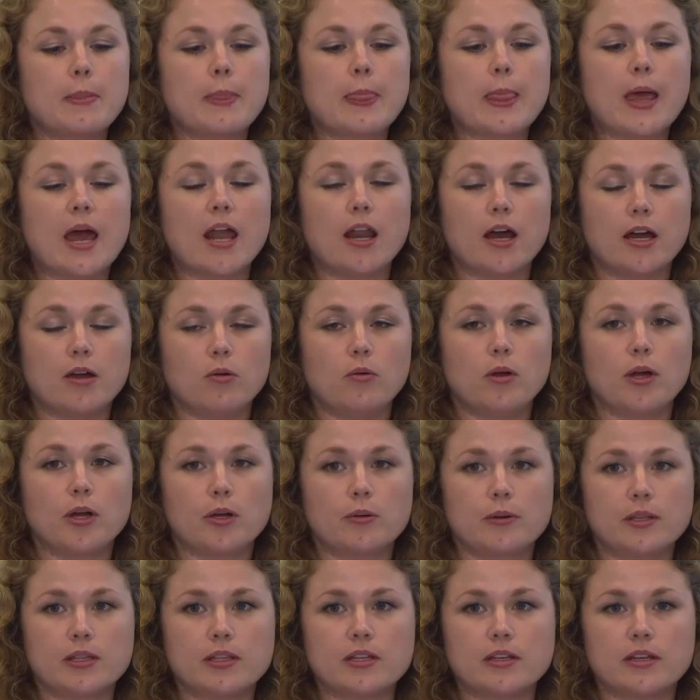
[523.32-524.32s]
and I work
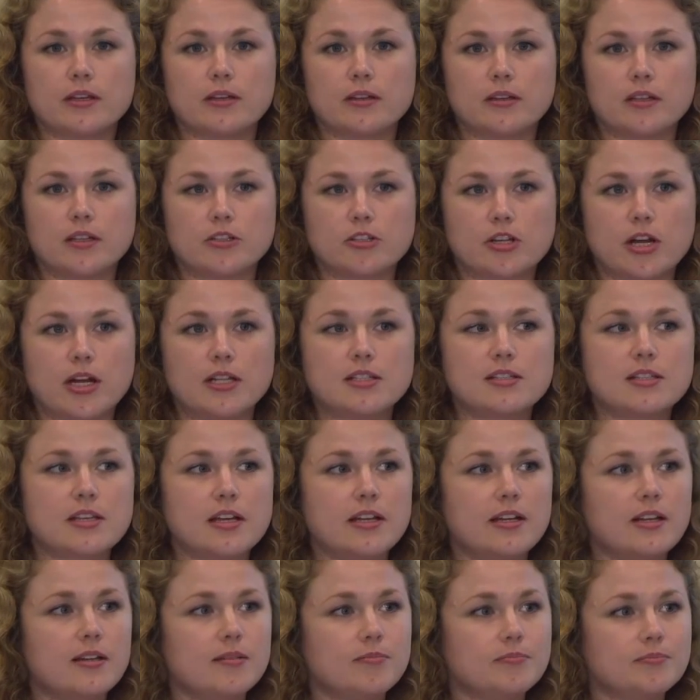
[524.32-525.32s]
with a
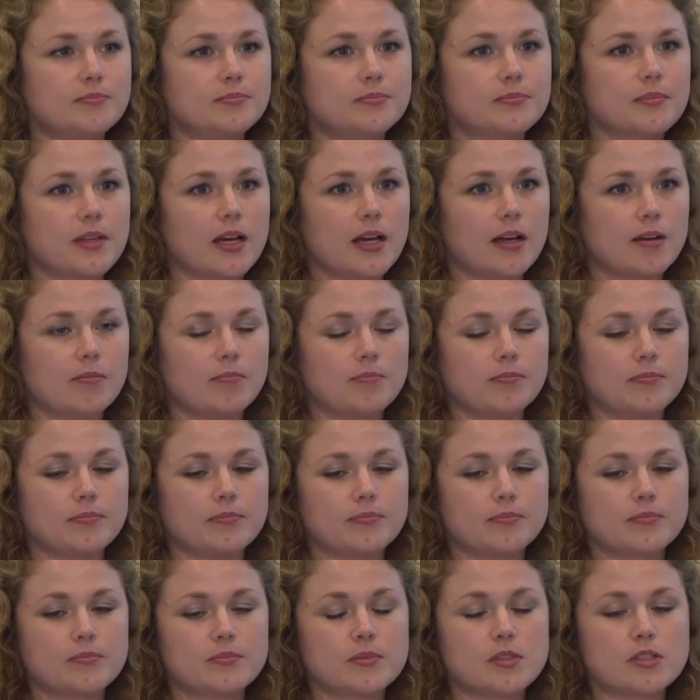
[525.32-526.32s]
translator,
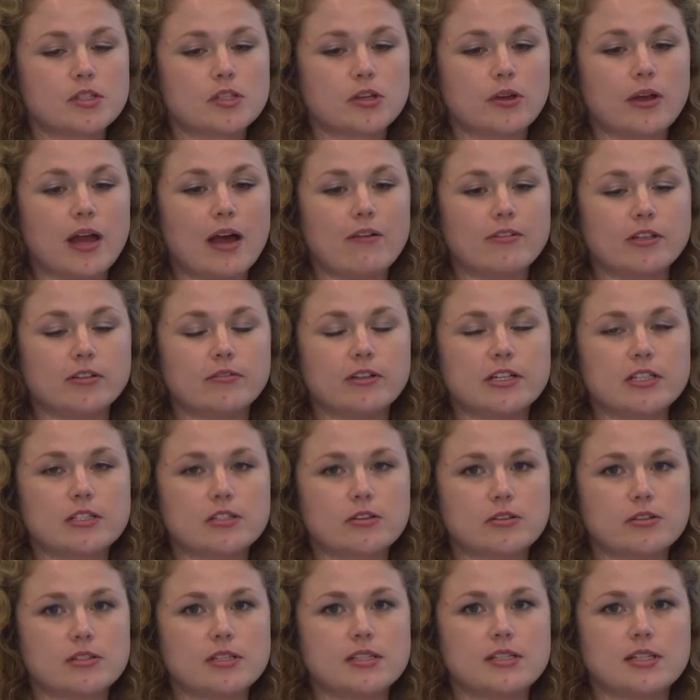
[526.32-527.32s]
so having
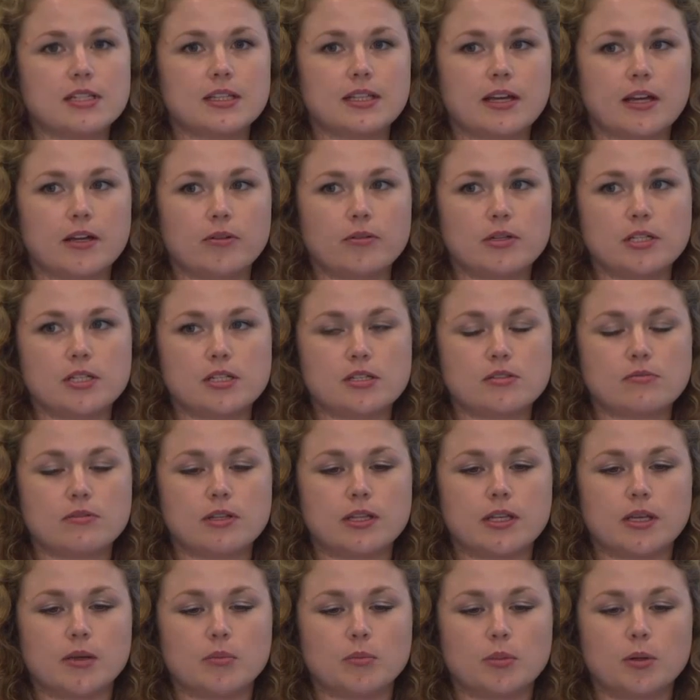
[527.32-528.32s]
resources in language is
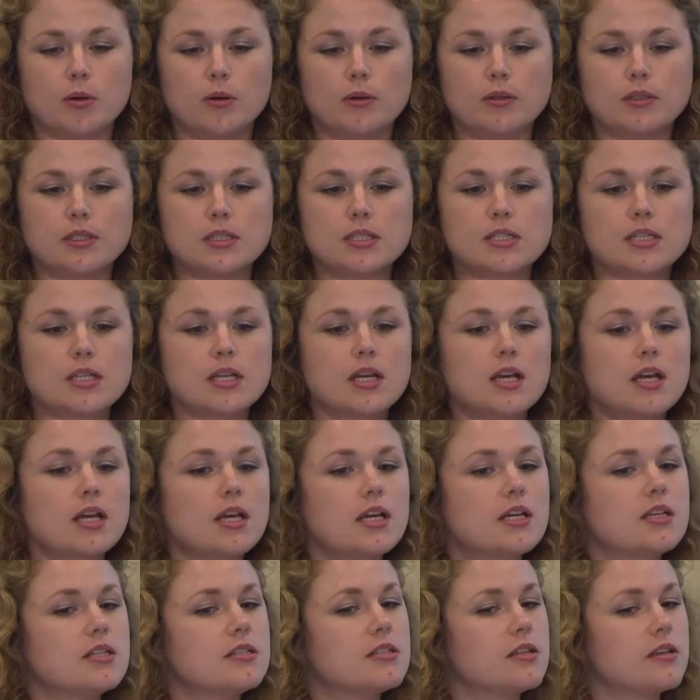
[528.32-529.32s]
really important.
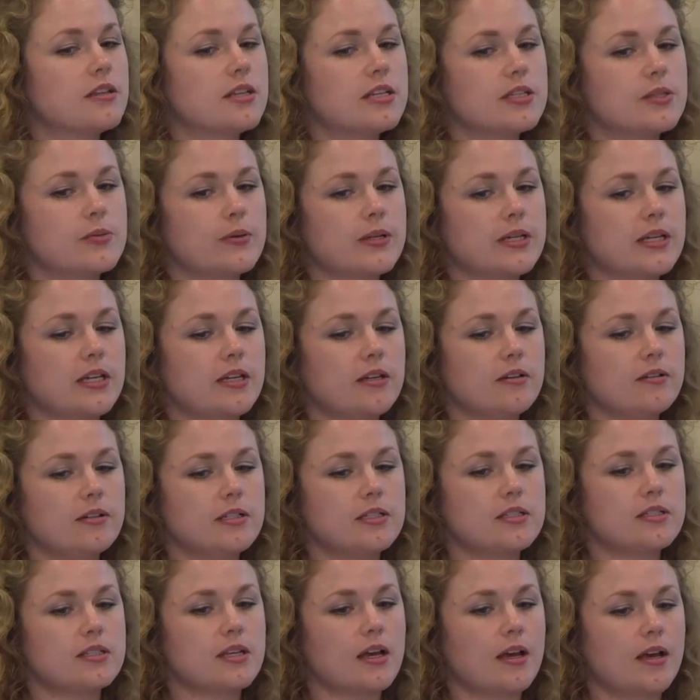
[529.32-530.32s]
So this one here
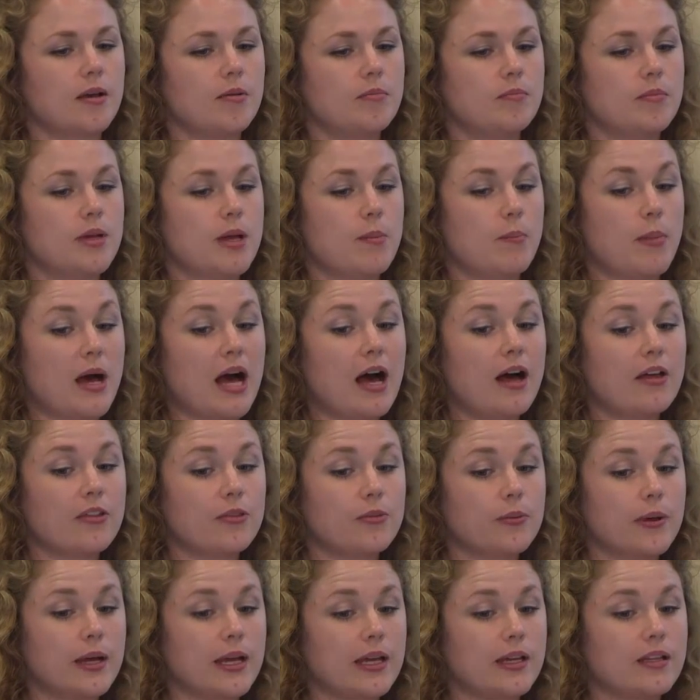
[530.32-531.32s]
is a
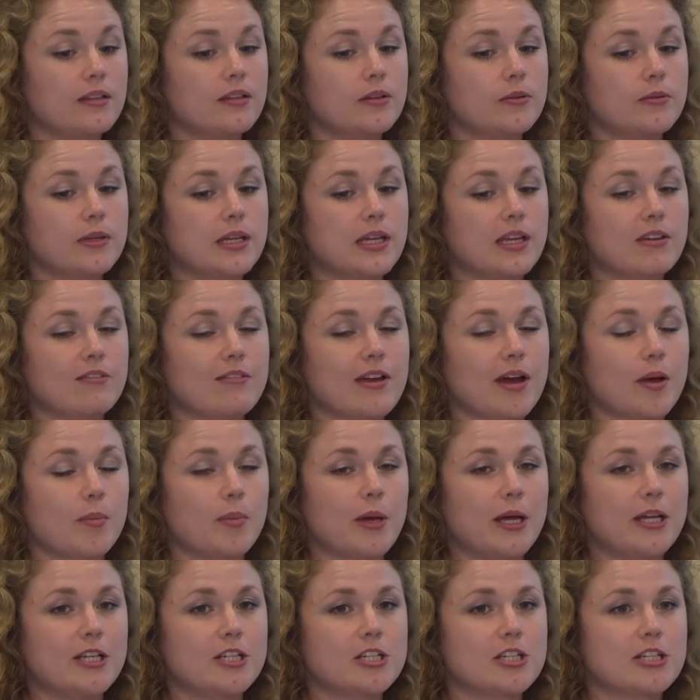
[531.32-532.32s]
pathway that we give our
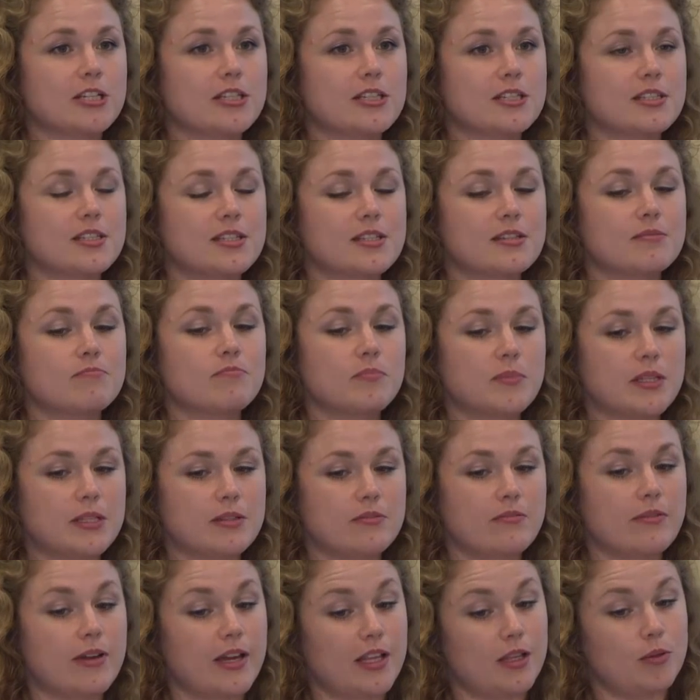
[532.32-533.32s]
patients
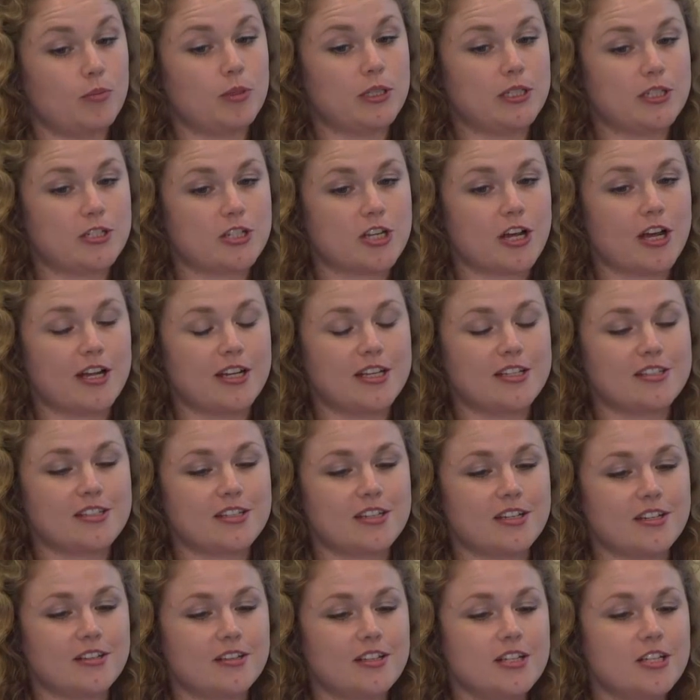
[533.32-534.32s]
available in Chinese
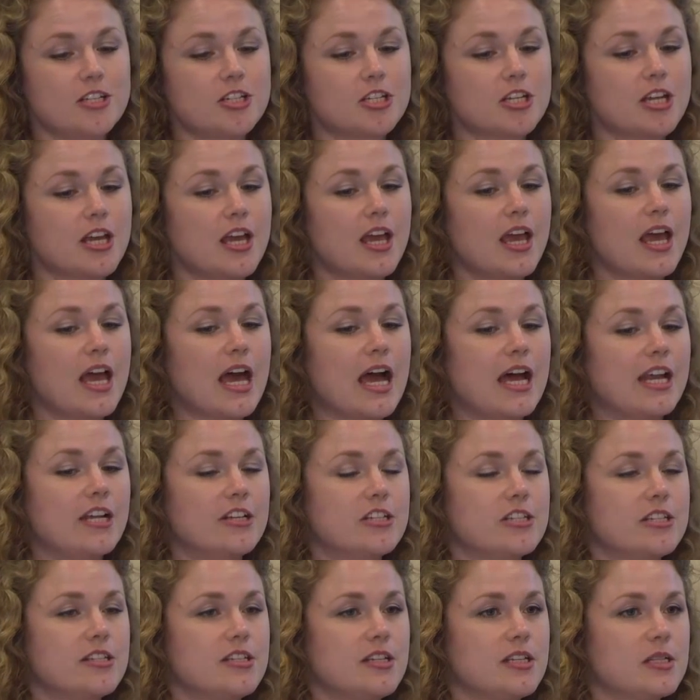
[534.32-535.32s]
and English, and
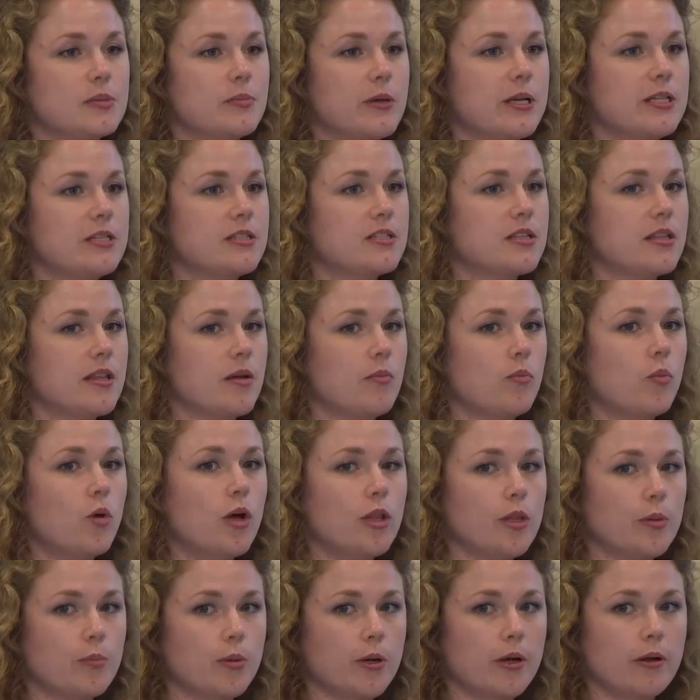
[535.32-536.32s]
it just explains to them
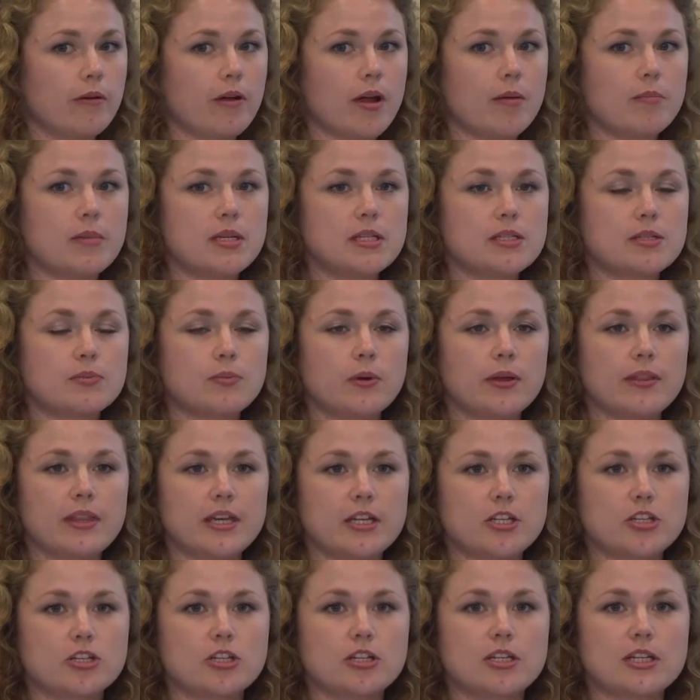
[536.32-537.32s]
what the program is, what
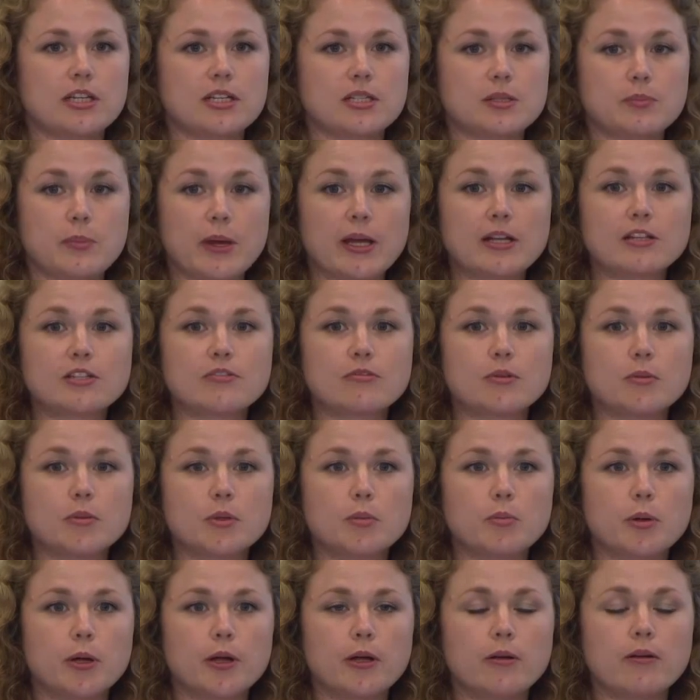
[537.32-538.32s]
they should expect from
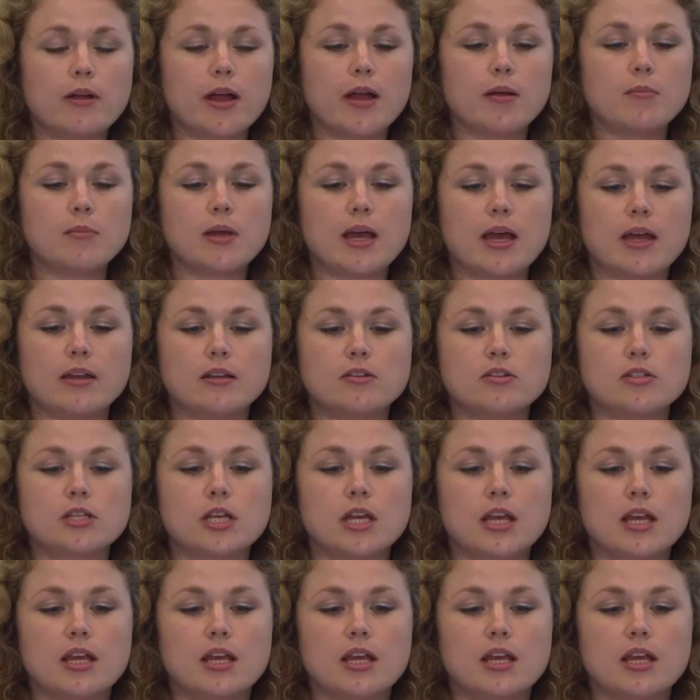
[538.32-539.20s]
the program, and